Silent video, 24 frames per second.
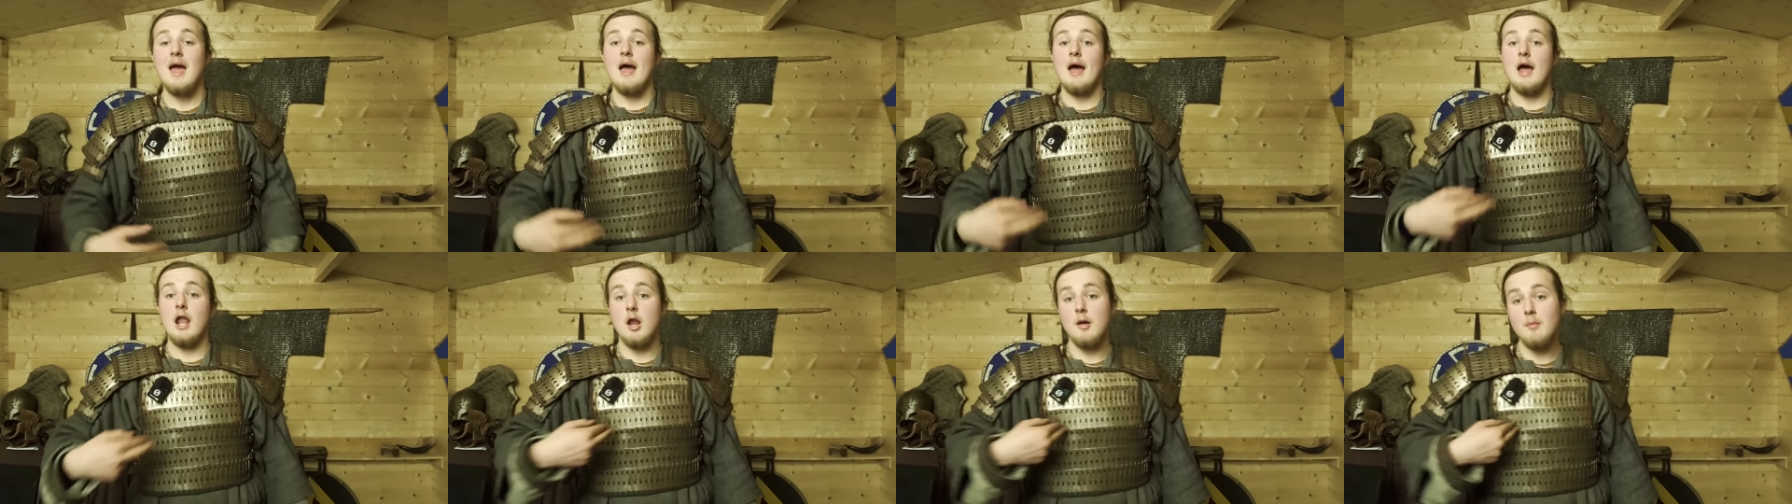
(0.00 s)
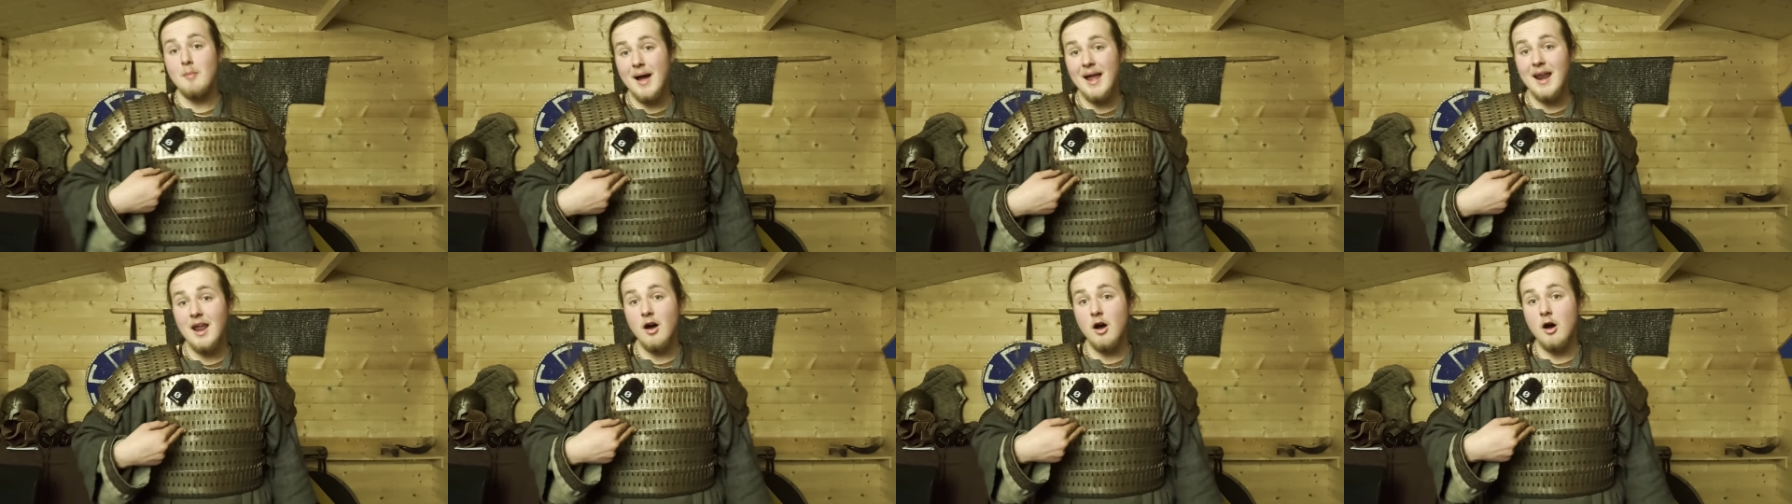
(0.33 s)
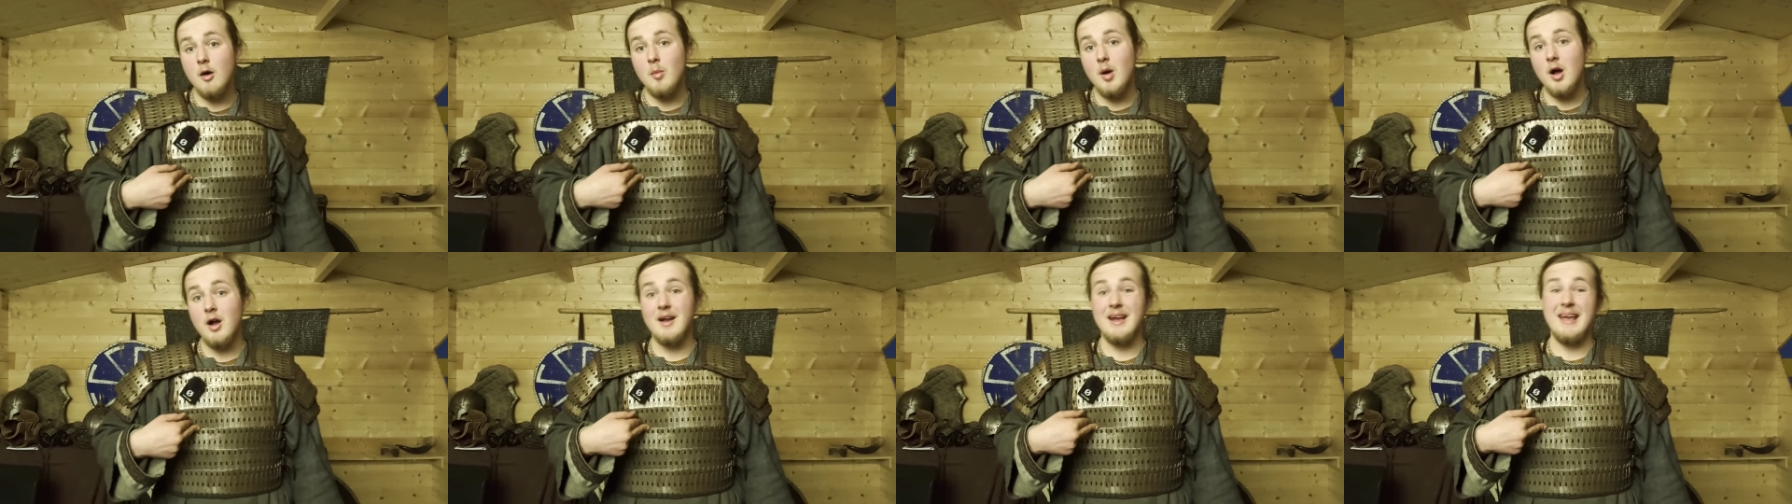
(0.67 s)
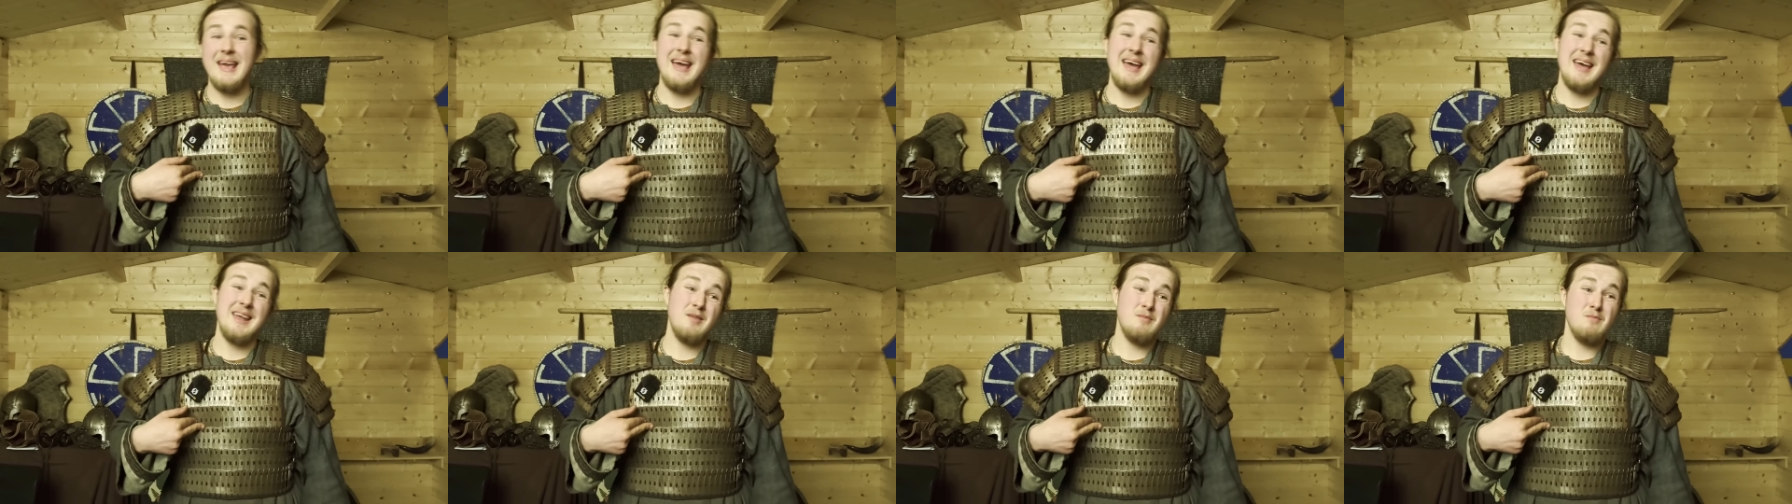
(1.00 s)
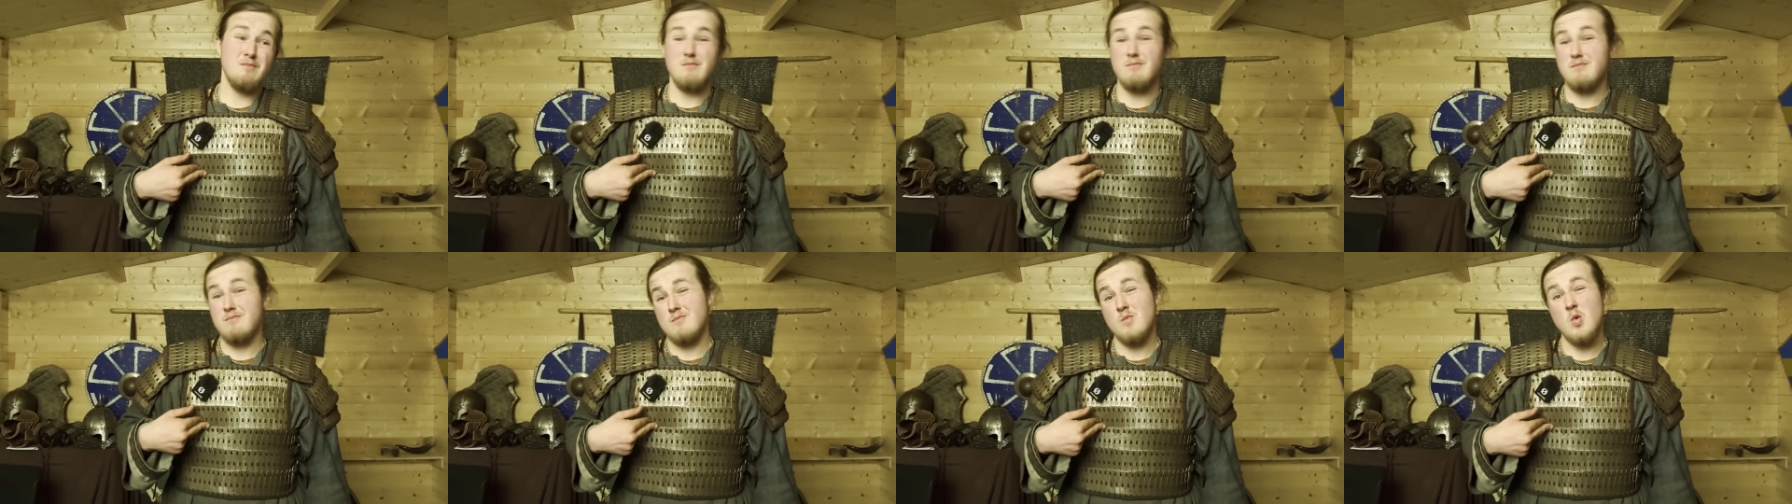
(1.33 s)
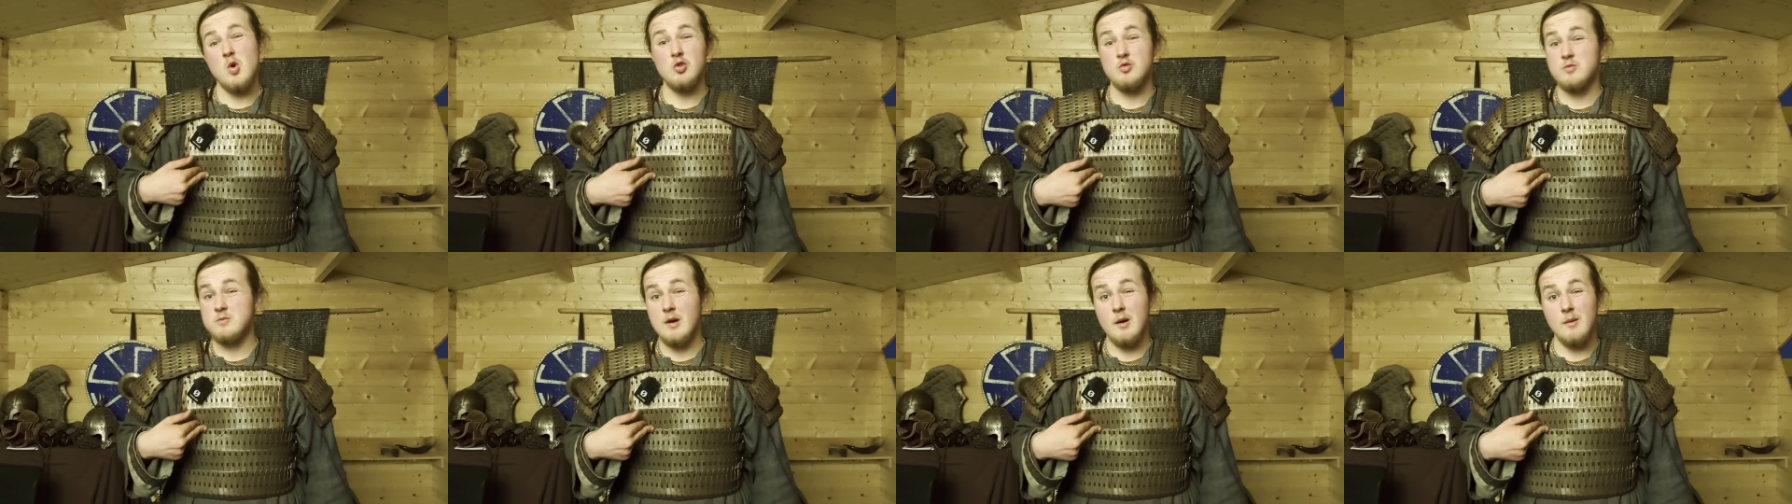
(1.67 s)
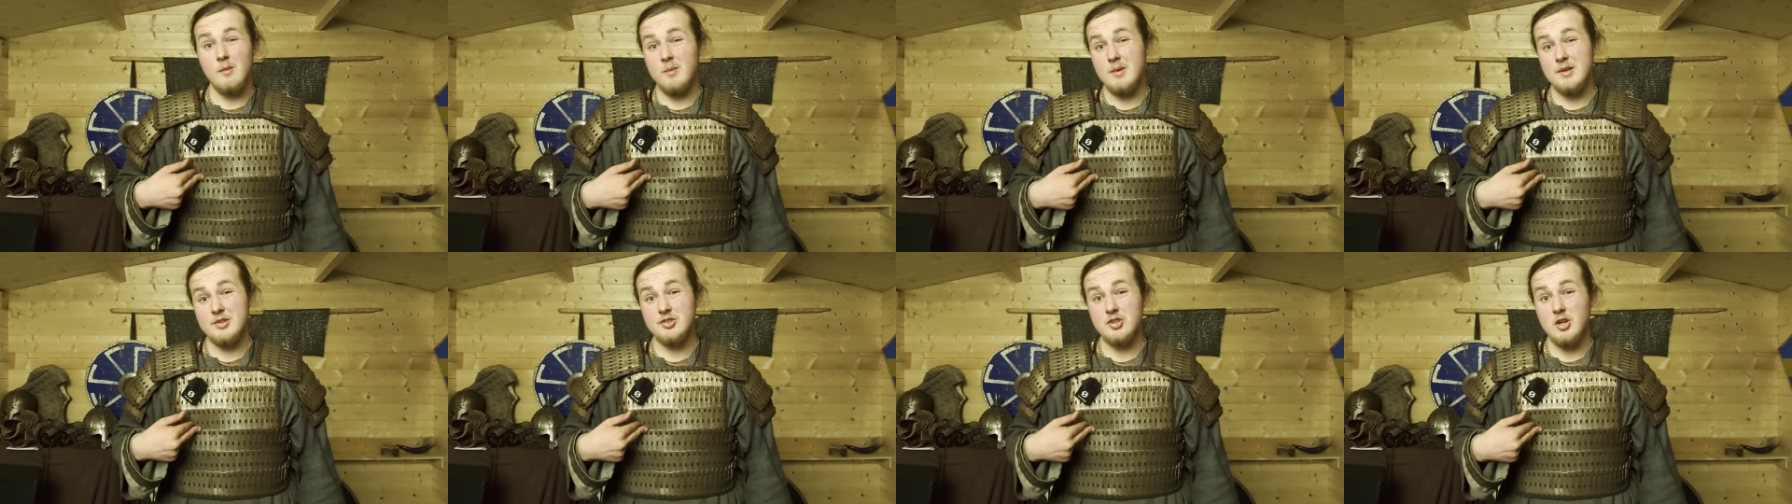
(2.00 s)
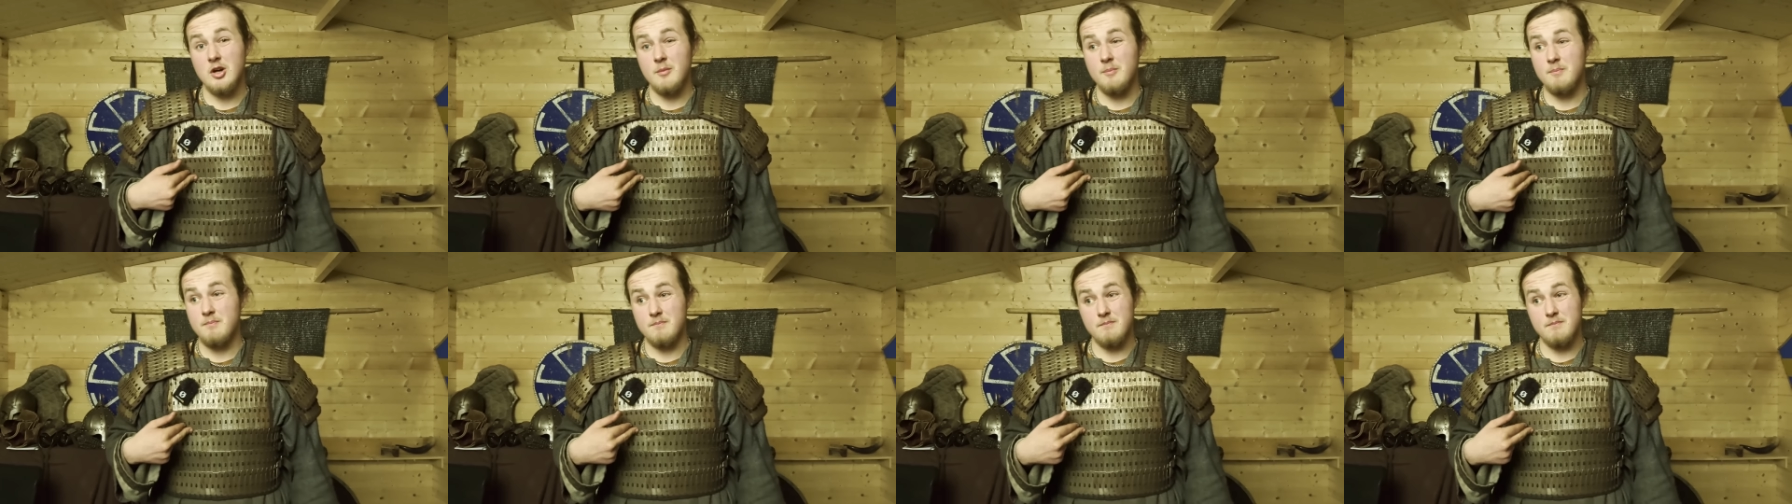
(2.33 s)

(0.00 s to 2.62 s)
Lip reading: A lamellar armor can most probably stop